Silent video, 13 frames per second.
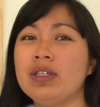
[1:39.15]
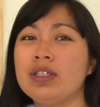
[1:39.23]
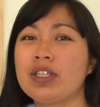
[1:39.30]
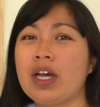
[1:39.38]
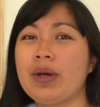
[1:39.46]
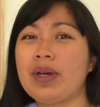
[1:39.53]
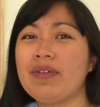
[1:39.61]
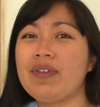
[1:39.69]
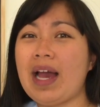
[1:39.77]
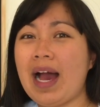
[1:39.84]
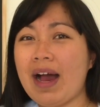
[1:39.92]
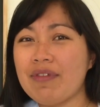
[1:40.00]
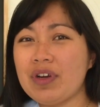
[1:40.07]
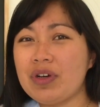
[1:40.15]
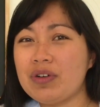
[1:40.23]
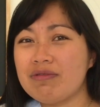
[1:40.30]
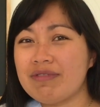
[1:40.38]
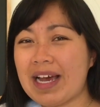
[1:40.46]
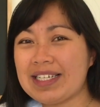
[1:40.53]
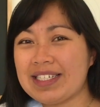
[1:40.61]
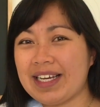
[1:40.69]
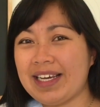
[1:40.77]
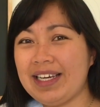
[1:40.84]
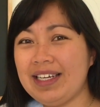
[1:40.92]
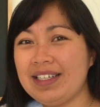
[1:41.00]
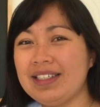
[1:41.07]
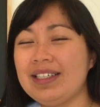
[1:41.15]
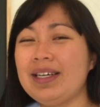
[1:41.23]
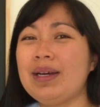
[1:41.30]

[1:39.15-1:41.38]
So if you haven't already,